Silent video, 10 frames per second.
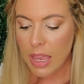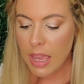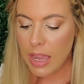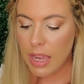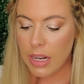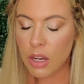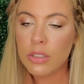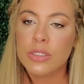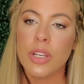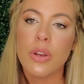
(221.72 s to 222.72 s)
And
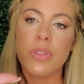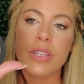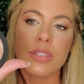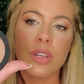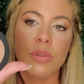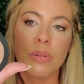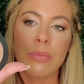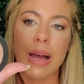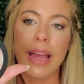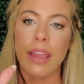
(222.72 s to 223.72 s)
also this new one
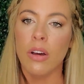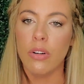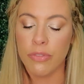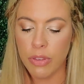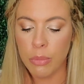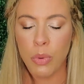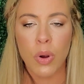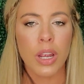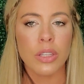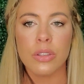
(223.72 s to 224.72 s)
by e.l.f. The
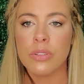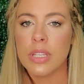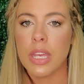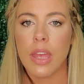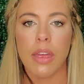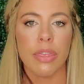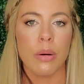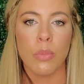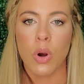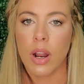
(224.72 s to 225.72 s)
more I use it, the
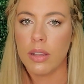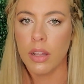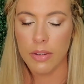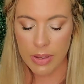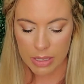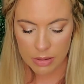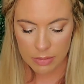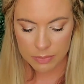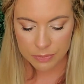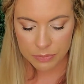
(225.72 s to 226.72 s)
more I love it.
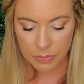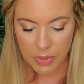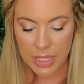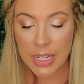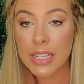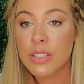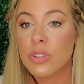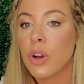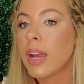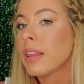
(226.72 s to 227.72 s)
And it is
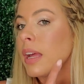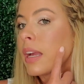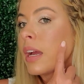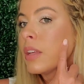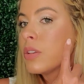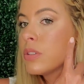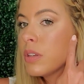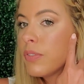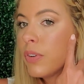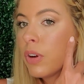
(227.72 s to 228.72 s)
great. Like, I use
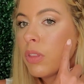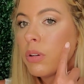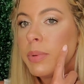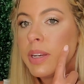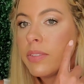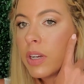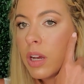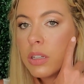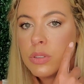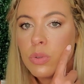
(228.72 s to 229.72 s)
it for a little bit of a
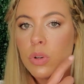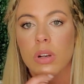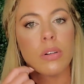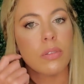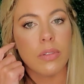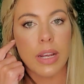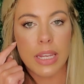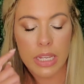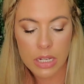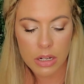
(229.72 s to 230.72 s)
contour right
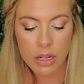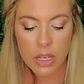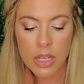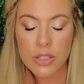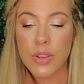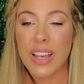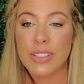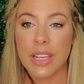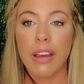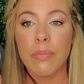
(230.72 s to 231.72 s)
here. So I
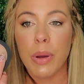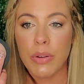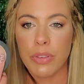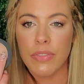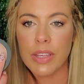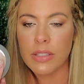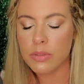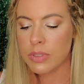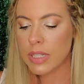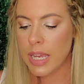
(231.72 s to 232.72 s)
actually have both of these
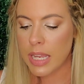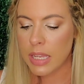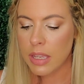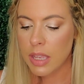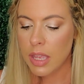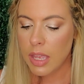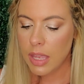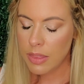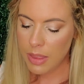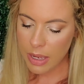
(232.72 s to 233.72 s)
on today.
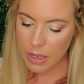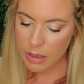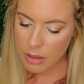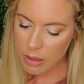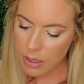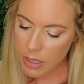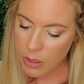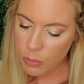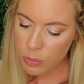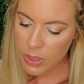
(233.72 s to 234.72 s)
And the
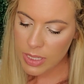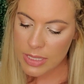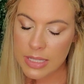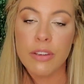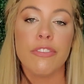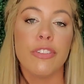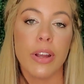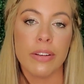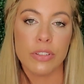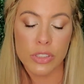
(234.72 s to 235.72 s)
e.l.f. one is in
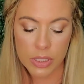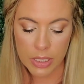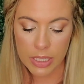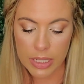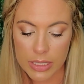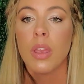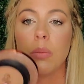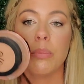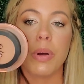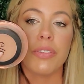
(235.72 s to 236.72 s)
Forever Sunkissed.
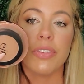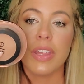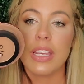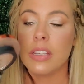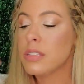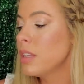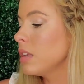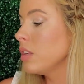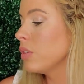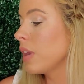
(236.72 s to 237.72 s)
Both of these
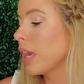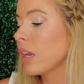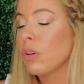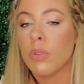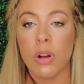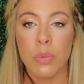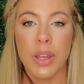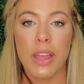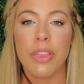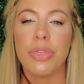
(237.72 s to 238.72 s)
you can't go wrong with.